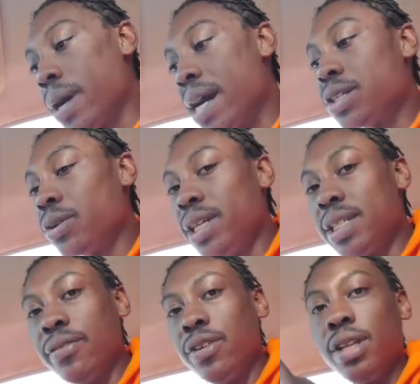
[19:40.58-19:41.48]
right, so
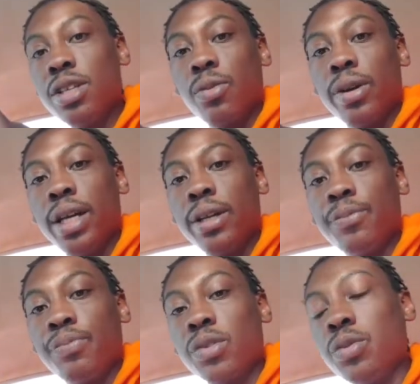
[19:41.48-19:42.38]
he's given this ring
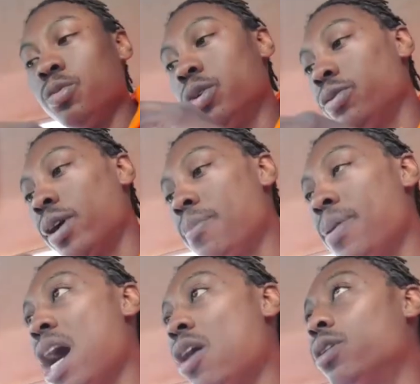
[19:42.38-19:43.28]
with great
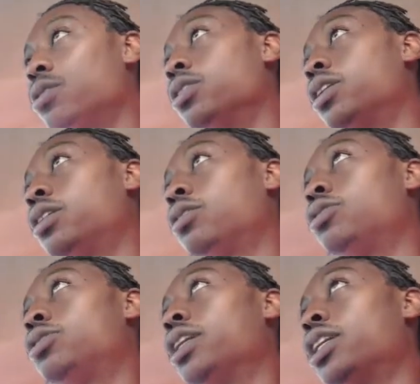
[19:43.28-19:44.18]
power
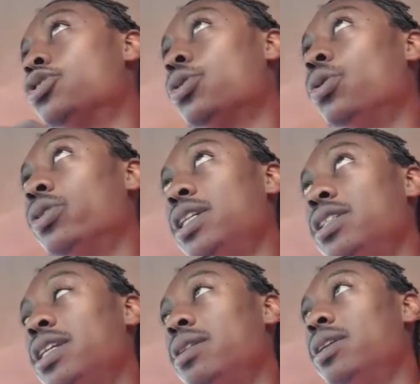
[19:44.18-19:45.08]
to control
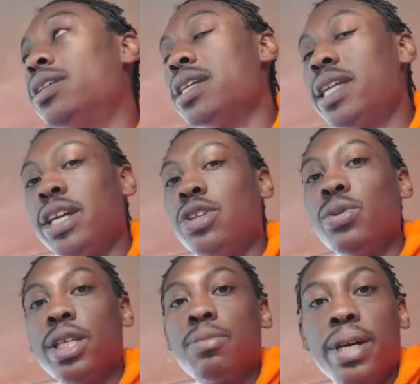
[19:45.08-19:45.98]
these demons, and they
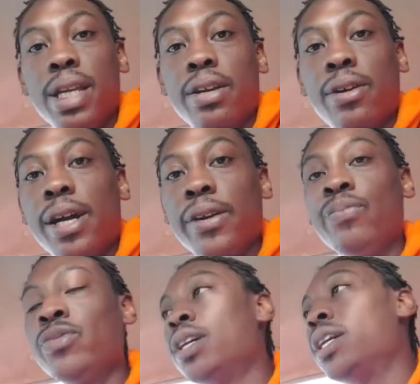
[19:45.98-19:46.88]
do his bidding, right?
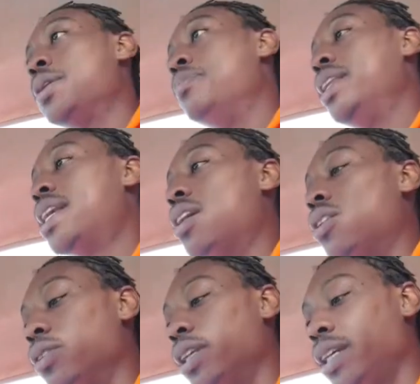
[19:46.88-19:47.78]
But not
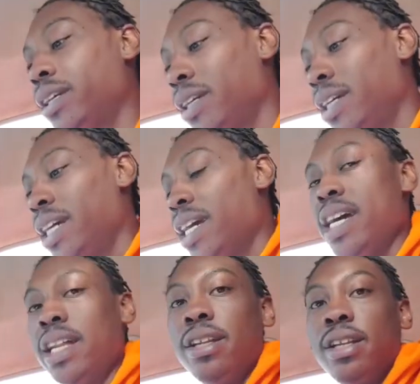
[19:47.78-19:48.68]
only,
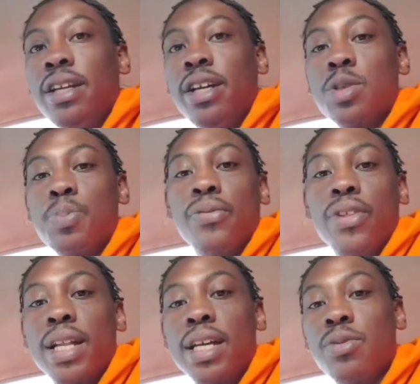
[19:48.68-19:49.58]
and here's proof
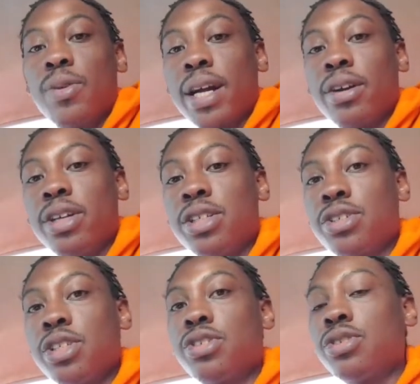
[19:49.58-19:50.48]
that this record
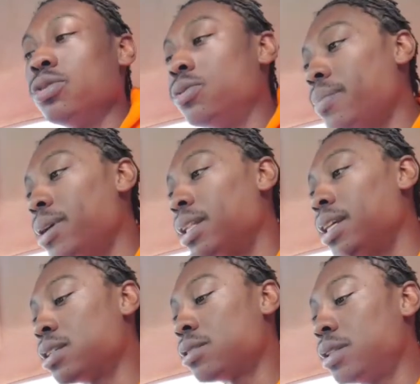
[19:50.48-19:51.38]
is true. I mean,
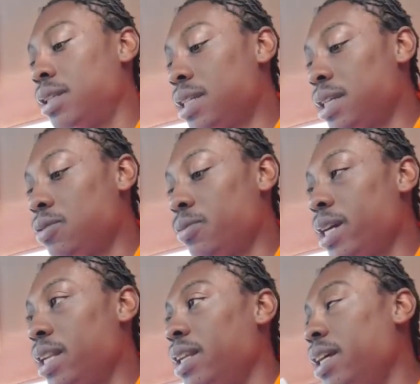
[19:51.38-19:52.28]
this is
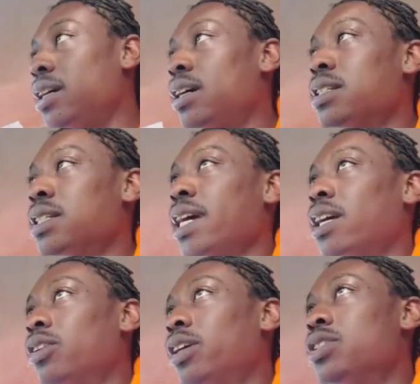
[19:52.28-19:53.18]
written in
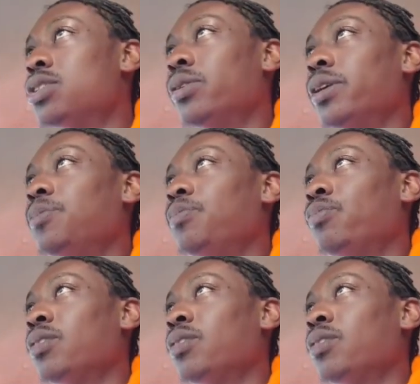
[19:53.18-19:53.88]
secular history.